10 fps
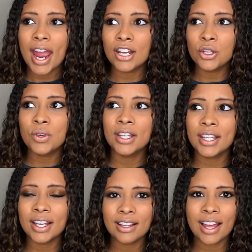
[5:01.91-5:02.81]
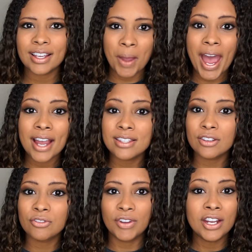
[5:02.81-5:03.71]
and you can get like packs
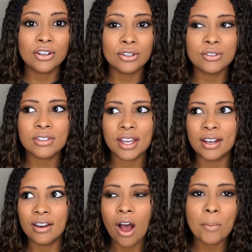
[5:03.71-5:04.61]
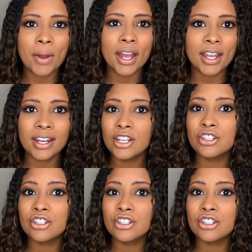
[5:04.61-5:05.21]
of feeders and not pay any